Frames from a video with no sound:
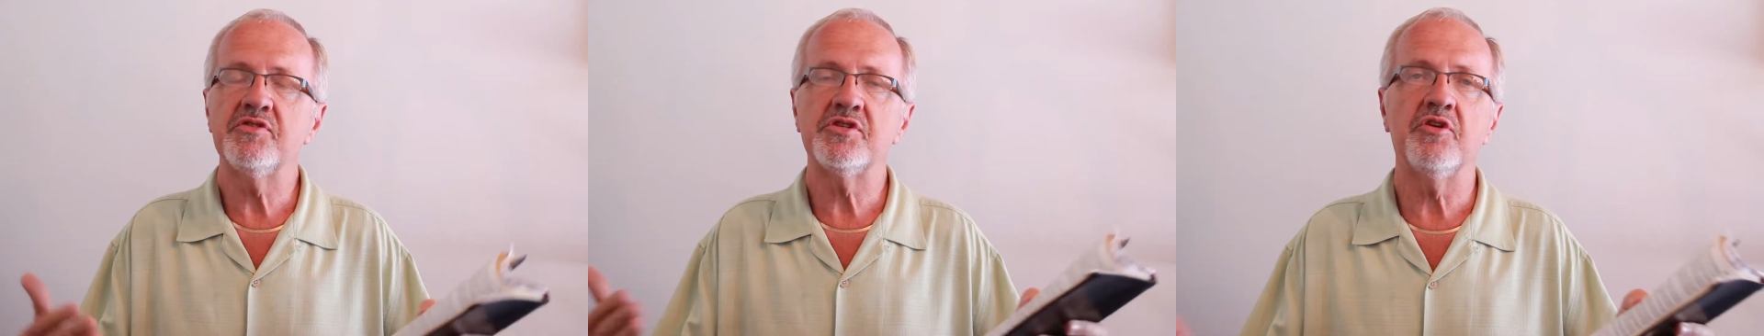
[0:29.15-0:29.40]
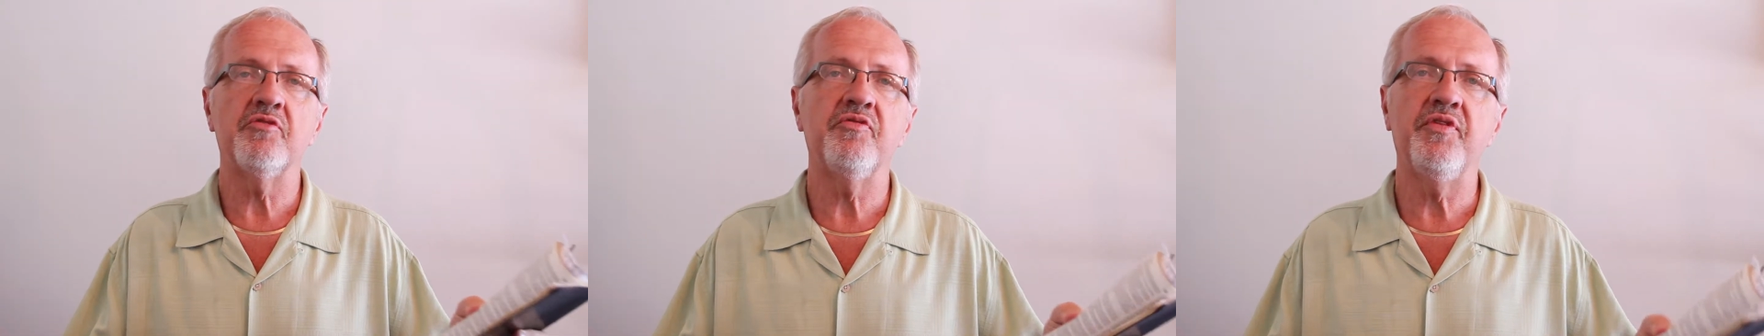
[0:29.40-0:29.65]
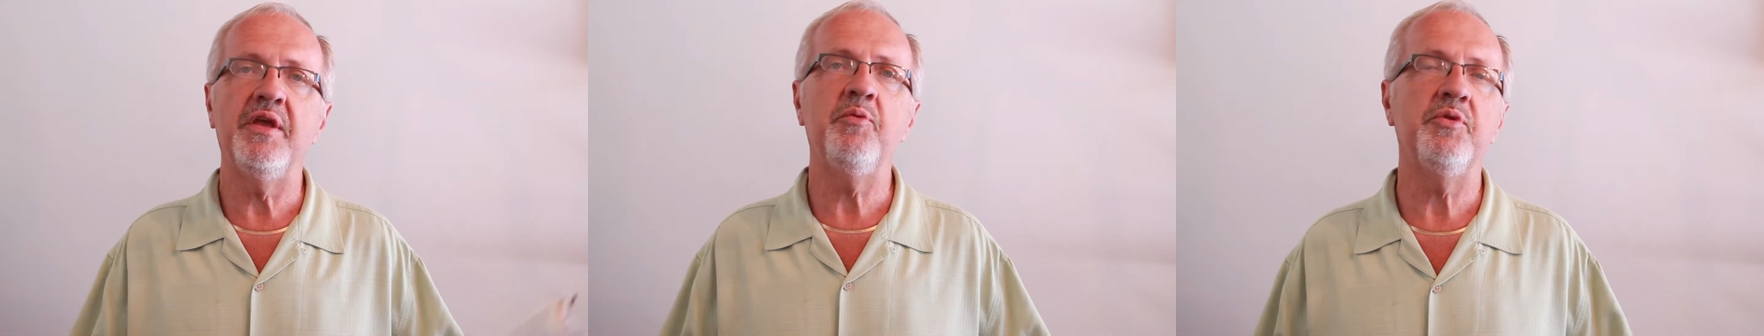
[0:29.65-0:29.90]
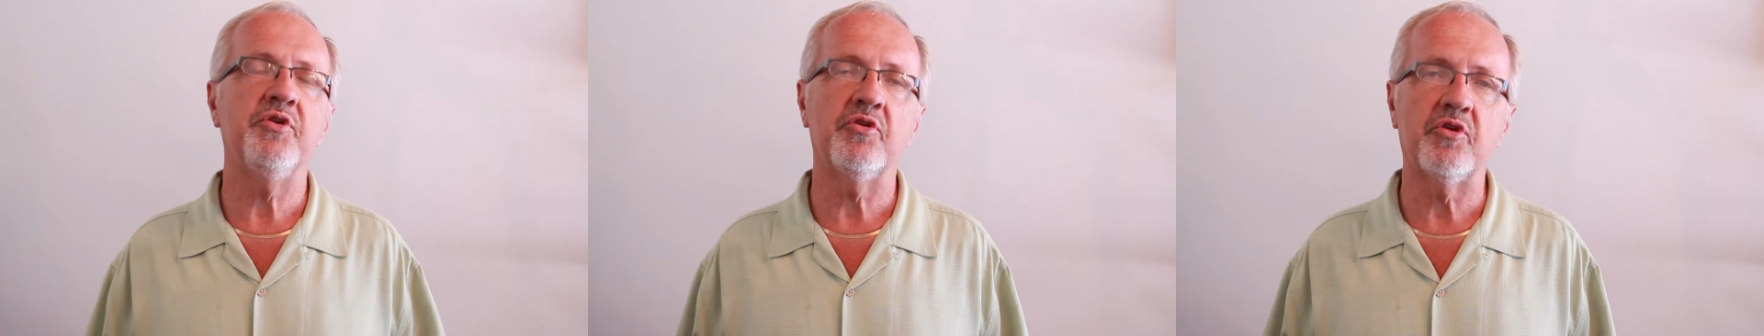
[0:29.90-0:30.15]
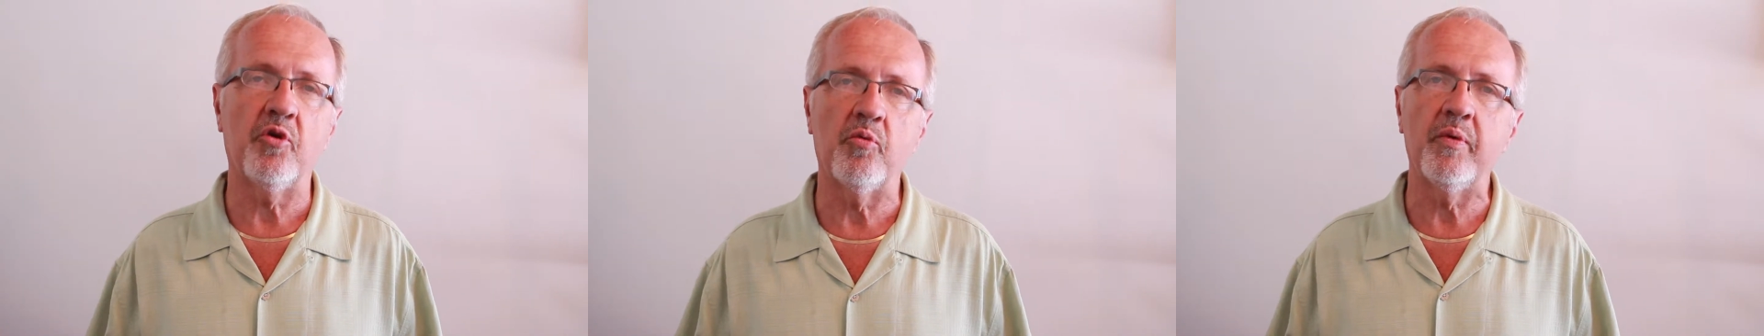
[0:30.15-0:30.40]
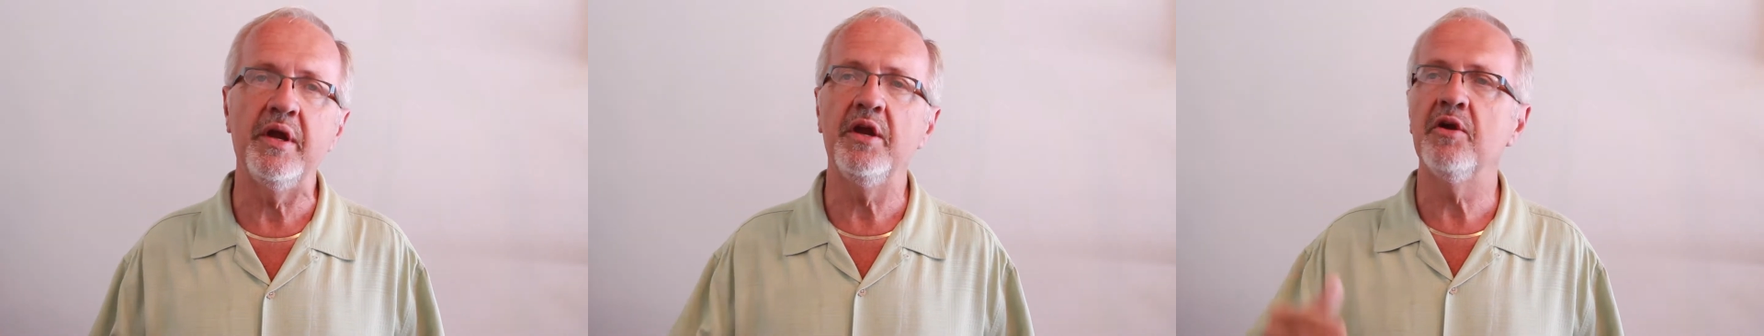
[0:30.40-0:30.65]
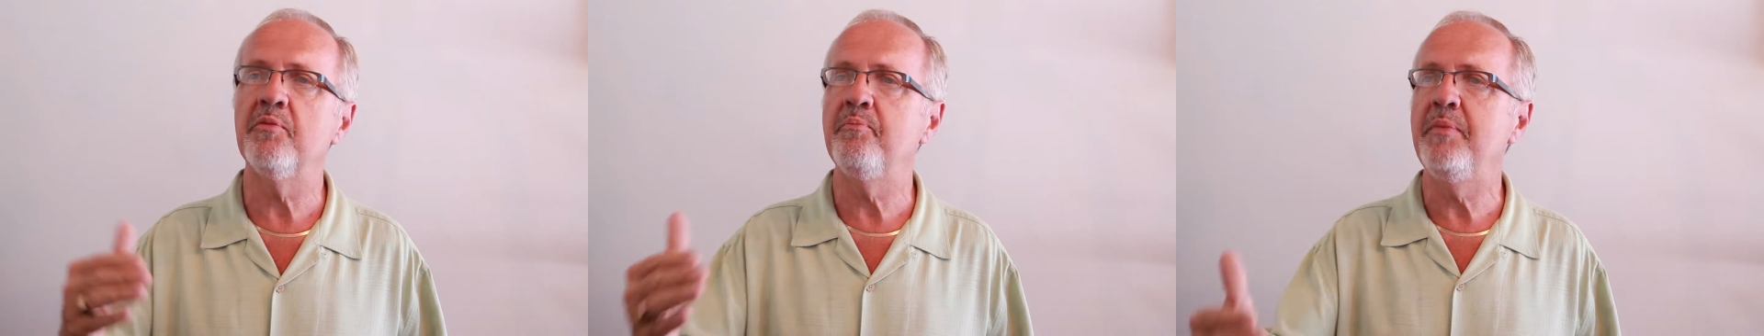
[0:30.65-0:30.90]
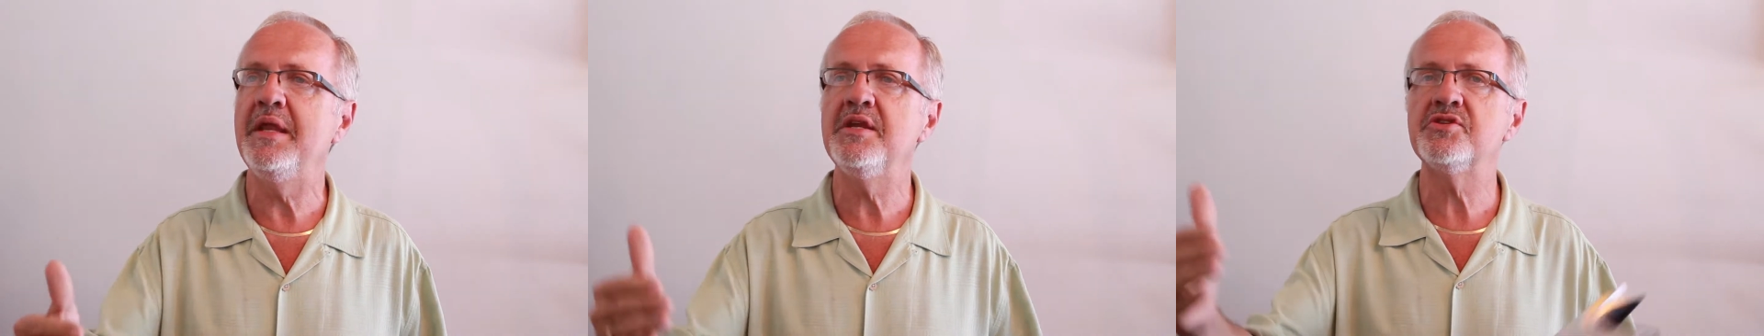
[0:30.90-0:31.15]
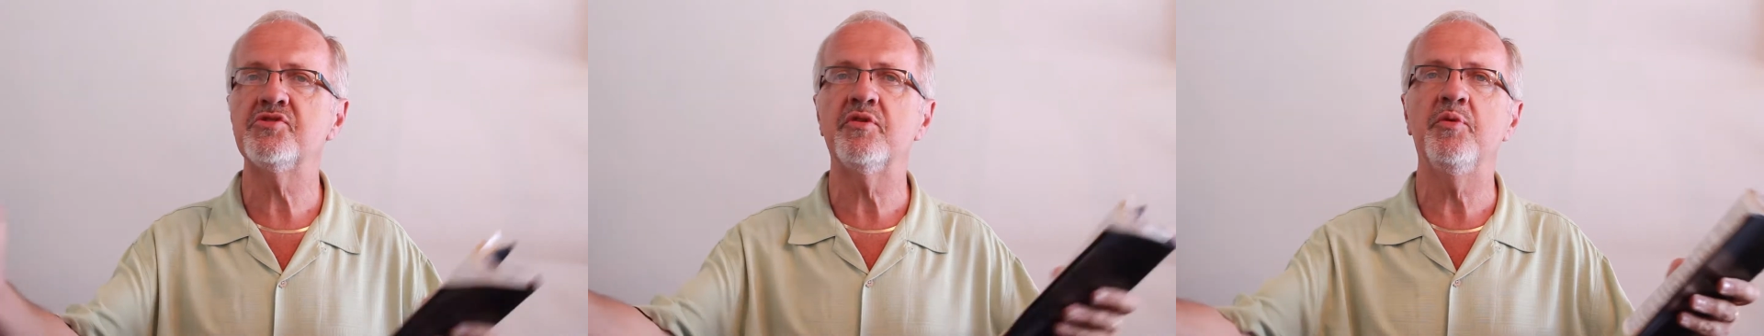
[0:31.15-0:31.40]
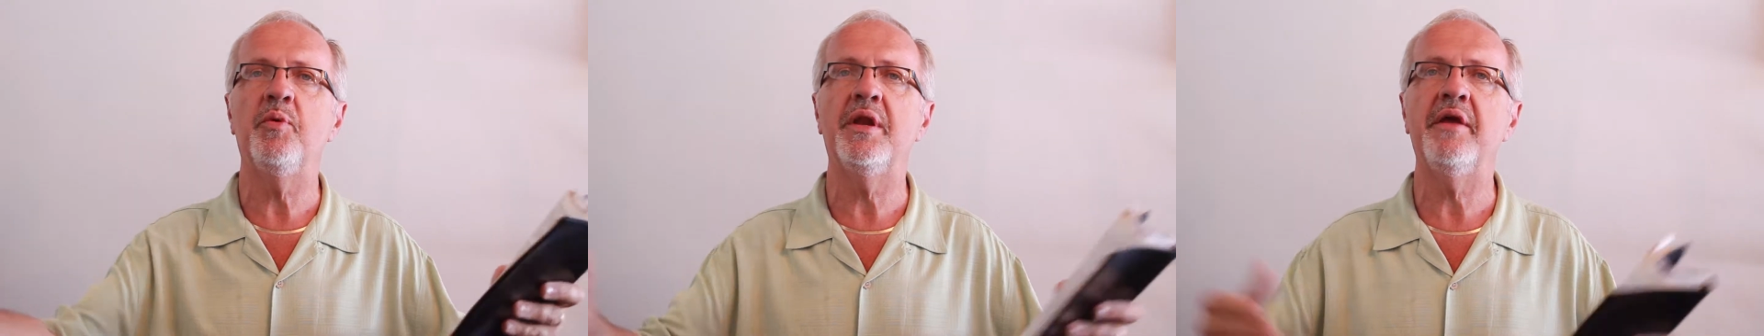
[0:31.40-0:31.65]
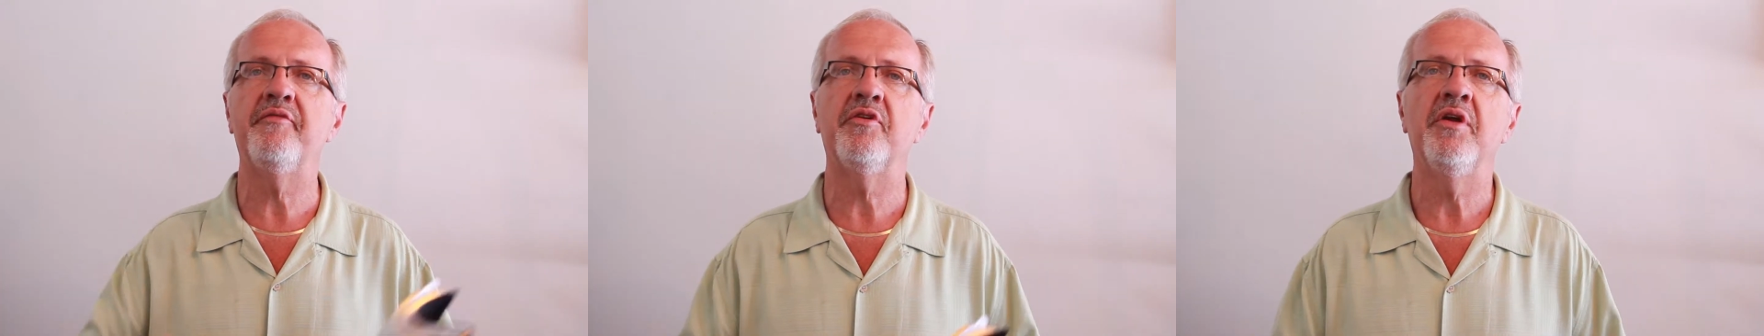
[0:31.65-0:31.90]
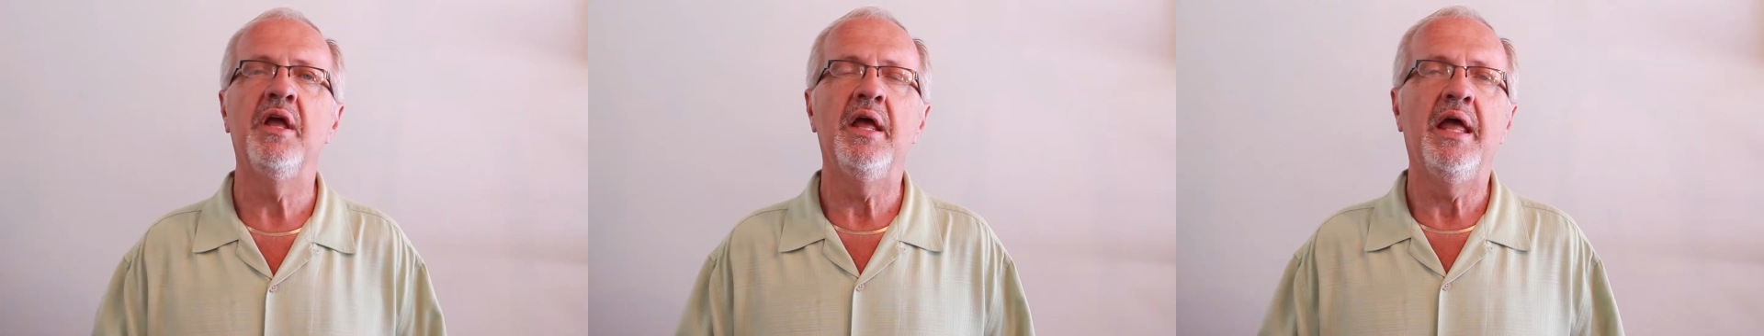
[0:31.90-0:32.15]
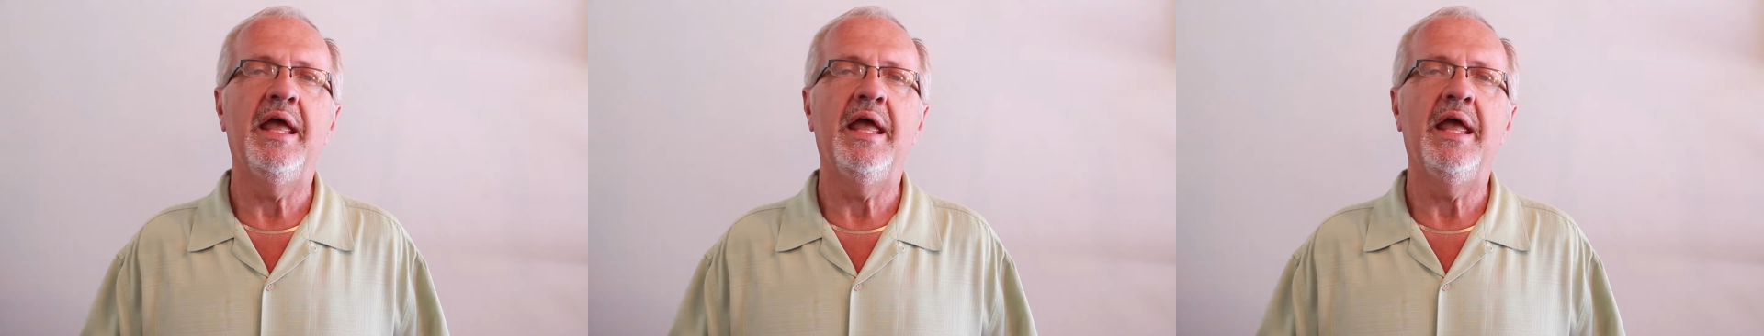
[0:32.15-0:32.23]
a certain thing with your career, ministry, whatever.